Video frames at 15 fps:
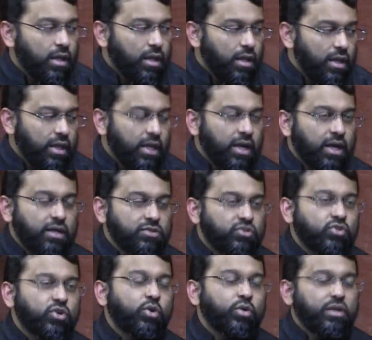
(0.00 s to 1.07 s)
yeah,
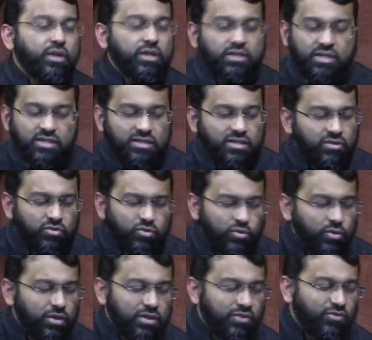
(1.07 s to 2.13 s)
so it doesn't
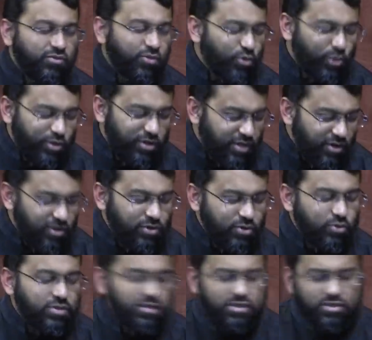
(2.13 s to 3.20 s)
ruin the food there.
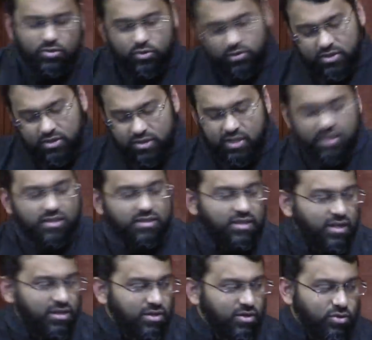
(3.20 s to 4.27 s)
You, you stick
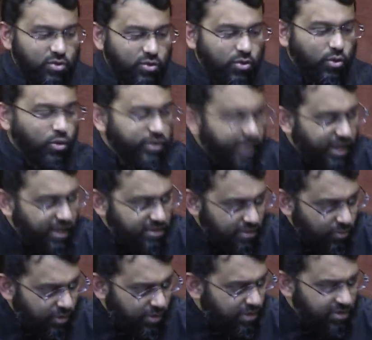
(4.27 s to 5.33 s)
aside there. You don't hold hands
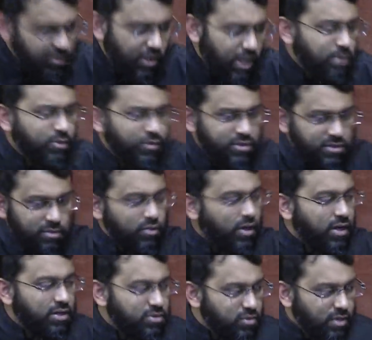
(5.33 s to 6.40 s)
and whatnot. I say, I'm a Muslim, you
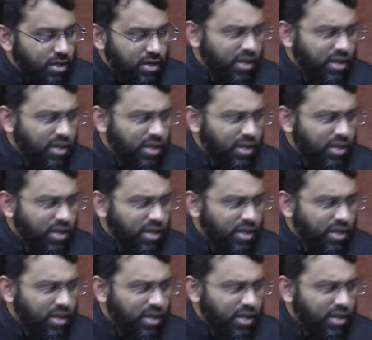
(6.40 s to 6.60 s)
guys do that.